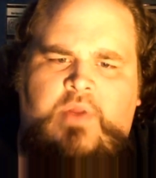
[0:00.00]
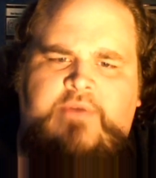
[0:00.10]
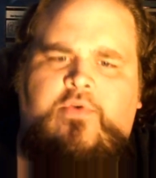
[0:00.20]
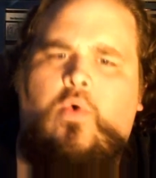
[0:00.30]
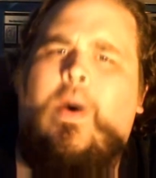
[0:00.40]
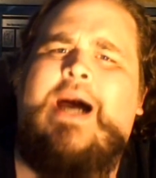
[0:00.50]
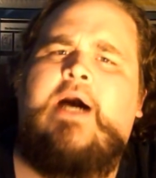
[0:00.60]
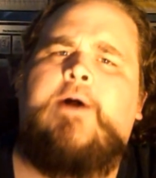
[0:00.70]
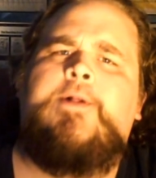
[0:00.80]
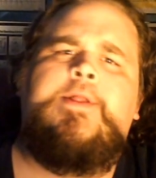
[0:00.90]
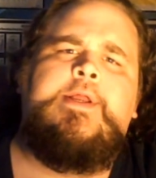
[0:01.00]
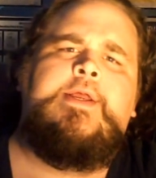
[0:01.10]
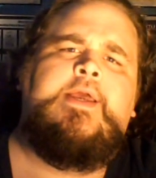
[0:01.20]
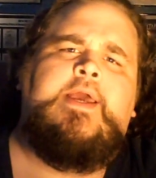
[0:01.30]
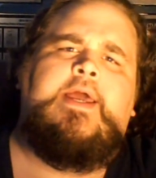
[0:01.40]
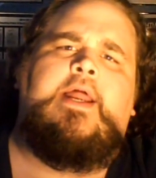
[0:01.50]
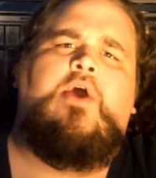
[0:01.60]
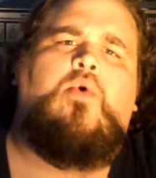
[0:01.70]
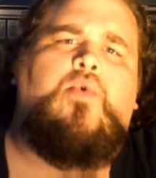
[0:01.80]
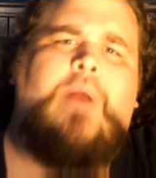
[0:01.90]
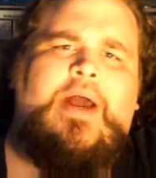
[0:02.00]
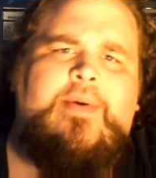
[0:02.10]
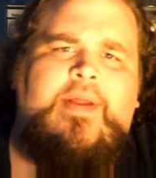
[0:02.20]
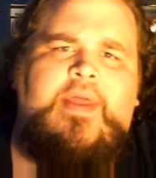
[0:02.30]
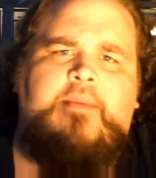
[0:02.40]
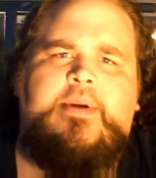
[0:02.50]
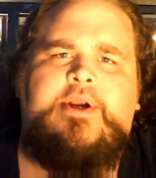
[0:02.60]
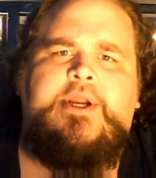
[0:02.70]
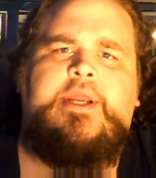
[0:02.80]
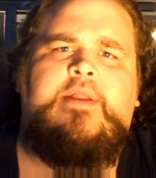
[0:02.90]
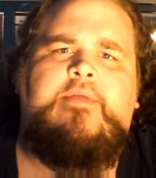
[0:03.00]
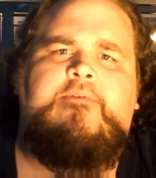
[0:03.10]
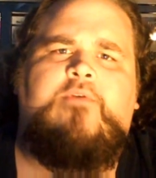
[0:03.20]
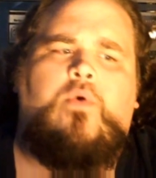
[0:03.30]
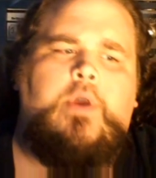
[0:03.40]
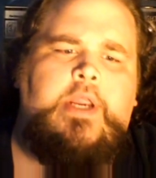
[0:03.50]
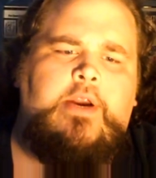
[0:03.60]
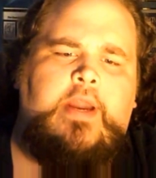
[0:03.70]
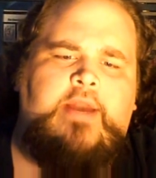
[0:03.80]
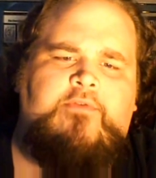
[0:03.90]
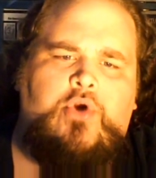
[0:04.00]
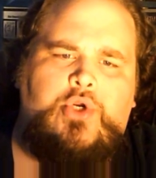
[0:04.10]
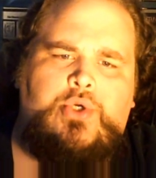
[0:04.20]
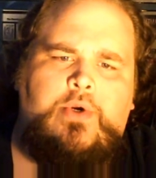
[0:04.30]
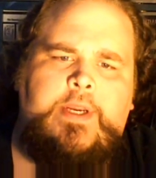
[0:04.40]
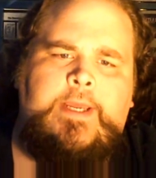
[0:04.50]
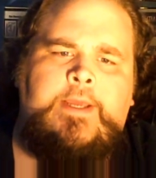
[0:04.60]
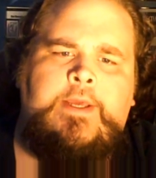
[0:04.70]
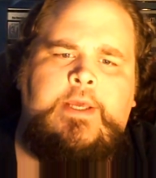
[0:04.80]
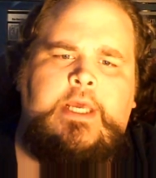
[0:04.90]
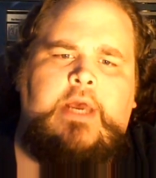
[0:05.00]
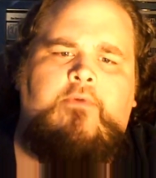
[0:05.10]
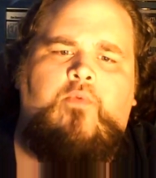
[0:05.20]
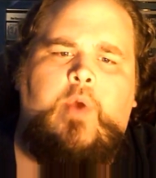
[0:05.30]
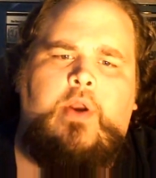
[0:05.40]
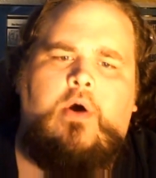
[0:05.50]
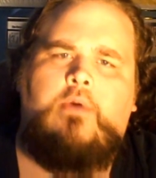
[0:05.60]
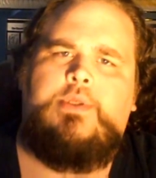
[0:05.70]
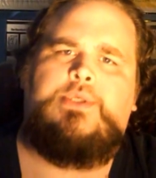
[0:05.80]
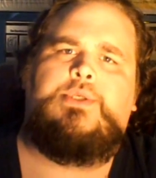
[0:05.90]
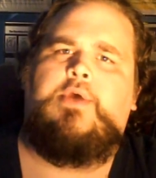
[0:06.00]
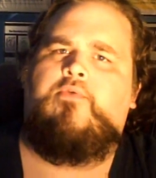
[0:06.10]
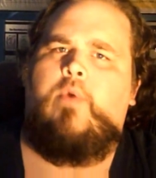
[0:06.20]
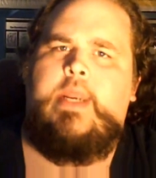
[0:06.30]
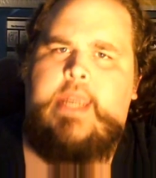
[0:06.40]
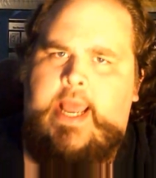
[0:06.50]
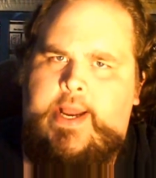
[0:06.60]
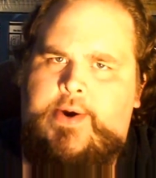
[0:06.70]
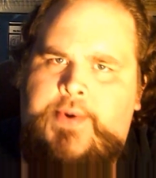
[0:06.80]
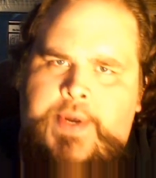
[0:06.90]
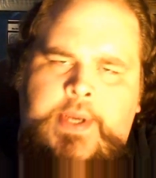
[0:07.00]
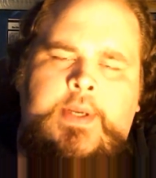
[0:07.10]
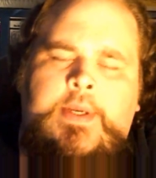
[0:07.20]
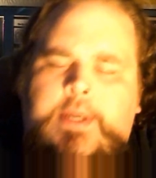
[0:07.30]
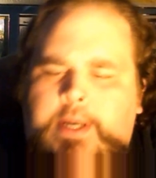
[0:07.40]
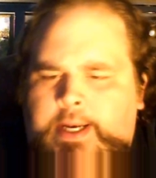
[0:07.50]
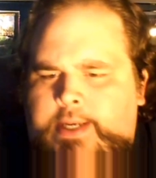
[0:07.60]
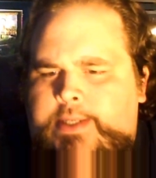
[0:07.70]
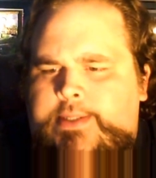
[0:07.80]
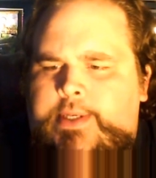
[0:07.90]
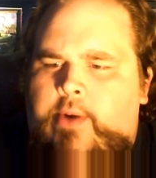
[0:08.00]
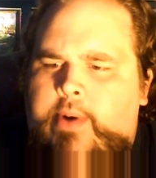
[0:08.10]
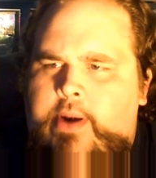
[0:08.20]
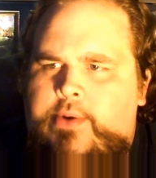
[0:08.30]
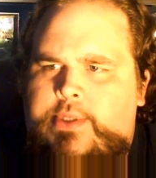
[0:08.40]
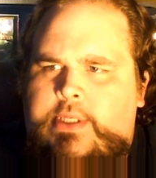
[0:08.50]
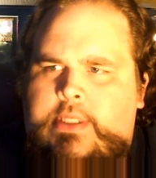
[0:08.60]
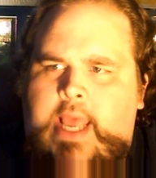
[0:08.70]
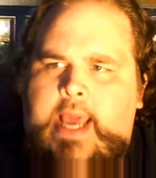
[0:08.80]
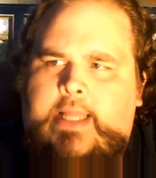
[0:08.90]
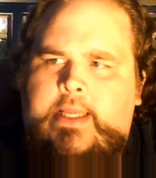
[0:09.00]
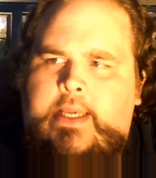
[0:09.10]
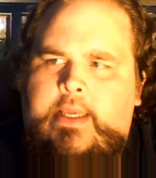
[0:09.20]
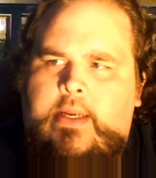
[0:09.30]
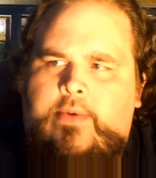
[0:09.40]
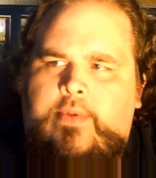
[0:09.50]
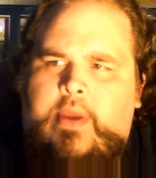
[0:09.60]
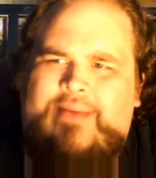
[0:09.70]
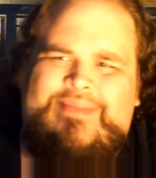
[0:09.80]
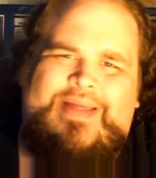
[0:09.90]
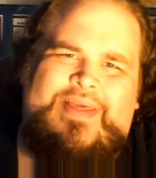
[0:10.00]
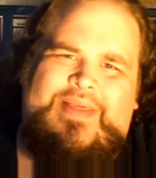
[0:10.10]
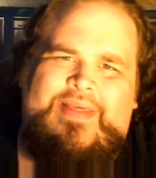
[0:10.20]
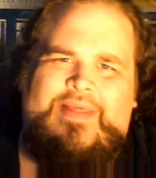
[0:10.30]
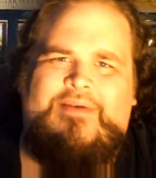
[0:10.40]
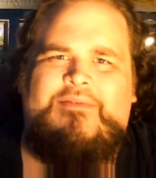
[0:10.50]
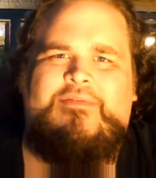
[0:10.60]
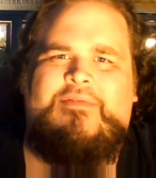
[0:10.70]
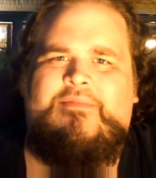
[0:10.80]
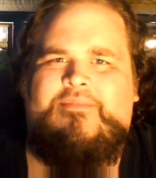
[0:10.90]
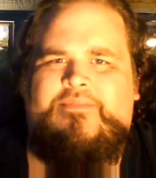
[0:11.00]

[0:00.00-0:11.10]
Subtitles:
for a while, and I know we're right around that period of the 4-year anniversary of when all this stuff went down. Nobody knows exactly, I think that they've